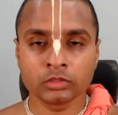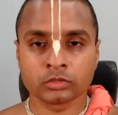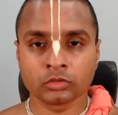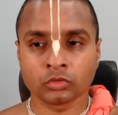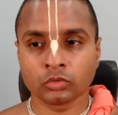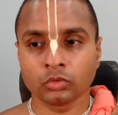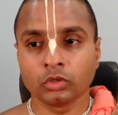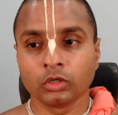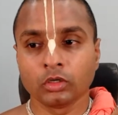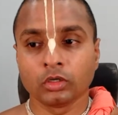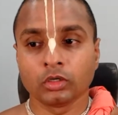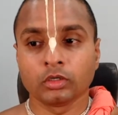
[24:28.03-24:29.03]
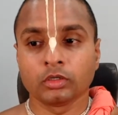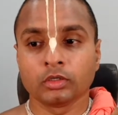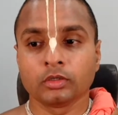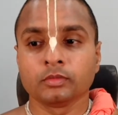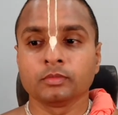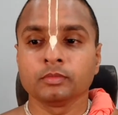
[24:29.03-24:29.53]
So
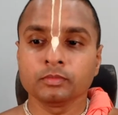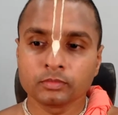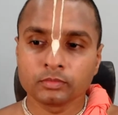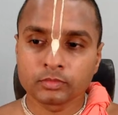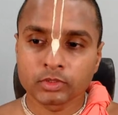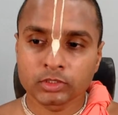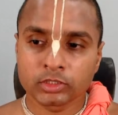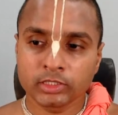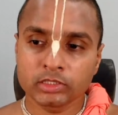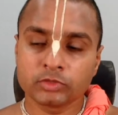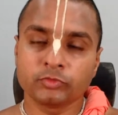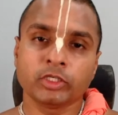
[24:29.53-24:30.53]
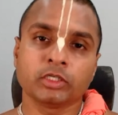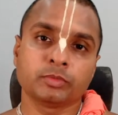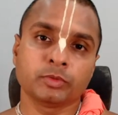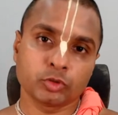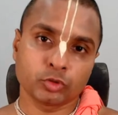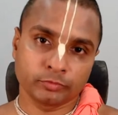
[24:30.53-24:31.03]
she is feeling
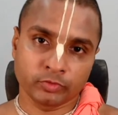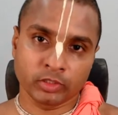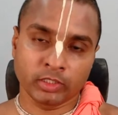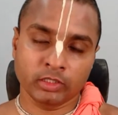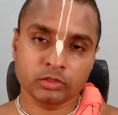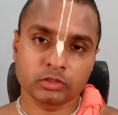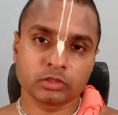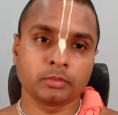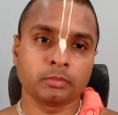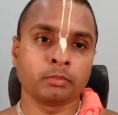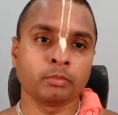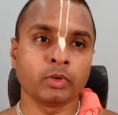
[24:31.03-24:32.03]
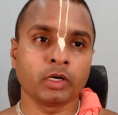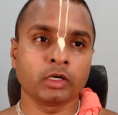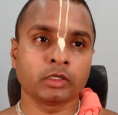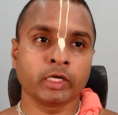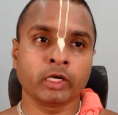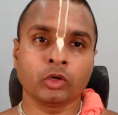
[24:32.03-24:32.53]
spiritual feelings,
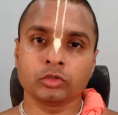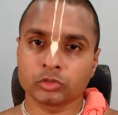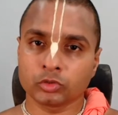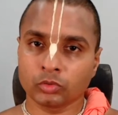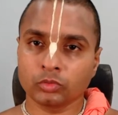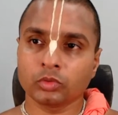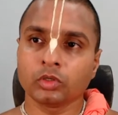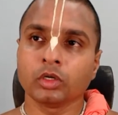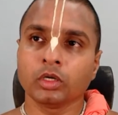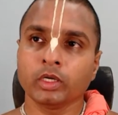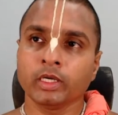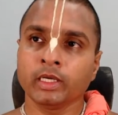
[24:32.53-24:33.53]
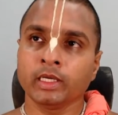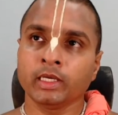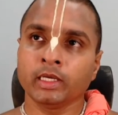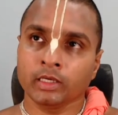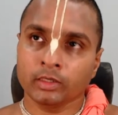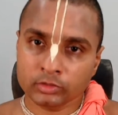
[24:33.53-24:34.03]
but it also
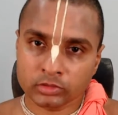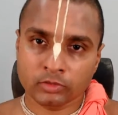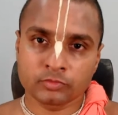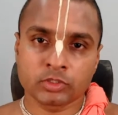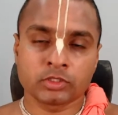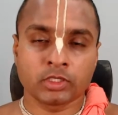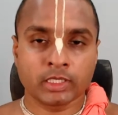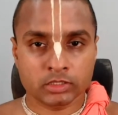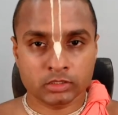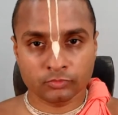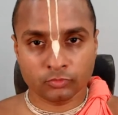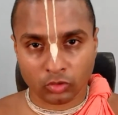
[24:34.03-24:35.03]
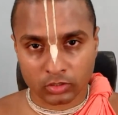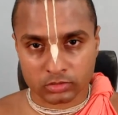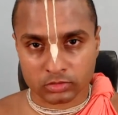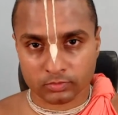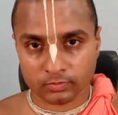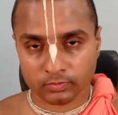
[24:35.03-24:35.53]
serves as a lesson for
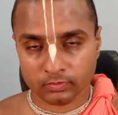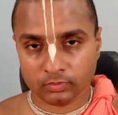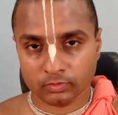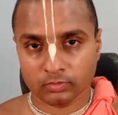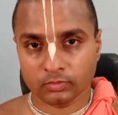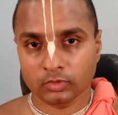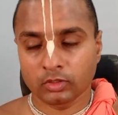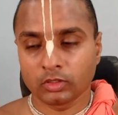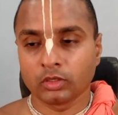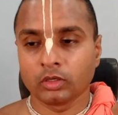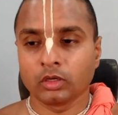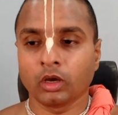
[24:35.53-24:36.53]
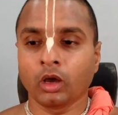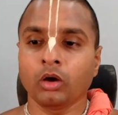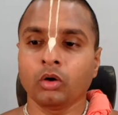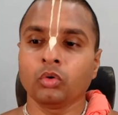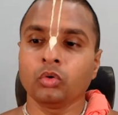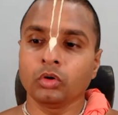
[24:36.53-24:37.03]
us.
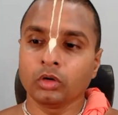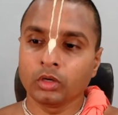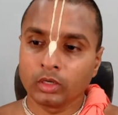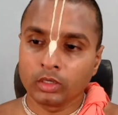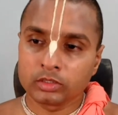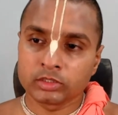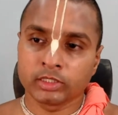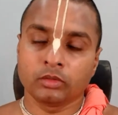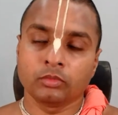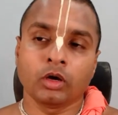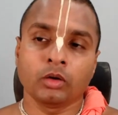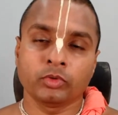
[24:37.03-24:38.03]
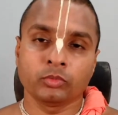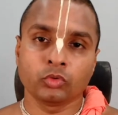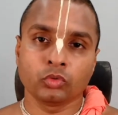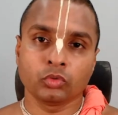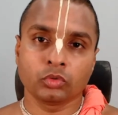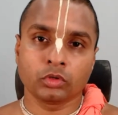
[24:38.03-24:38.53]
How Chaitanya
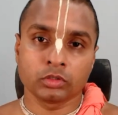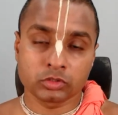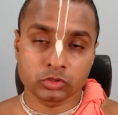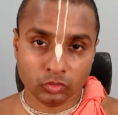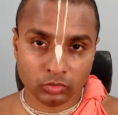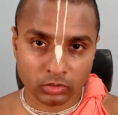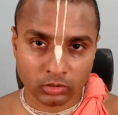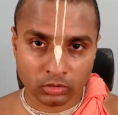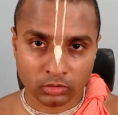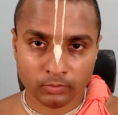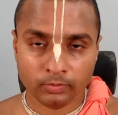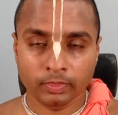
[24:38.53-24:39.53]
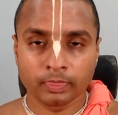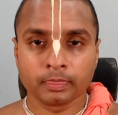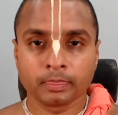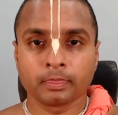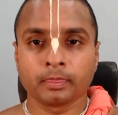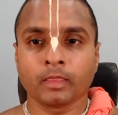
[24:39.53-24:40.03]
Mahaprabhu consoled her
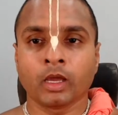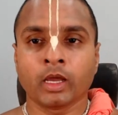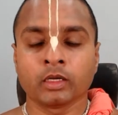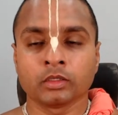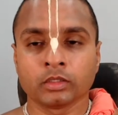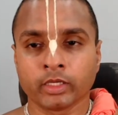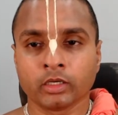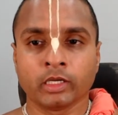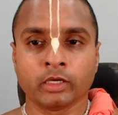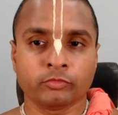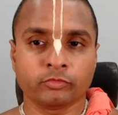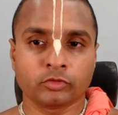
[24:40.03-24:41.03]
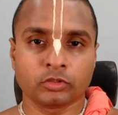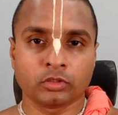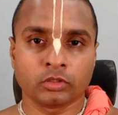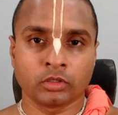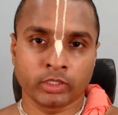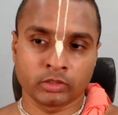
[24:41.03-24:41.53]
and then left
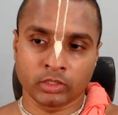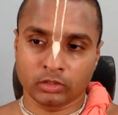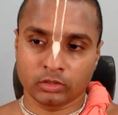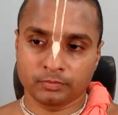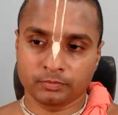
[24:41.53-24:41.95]
like that.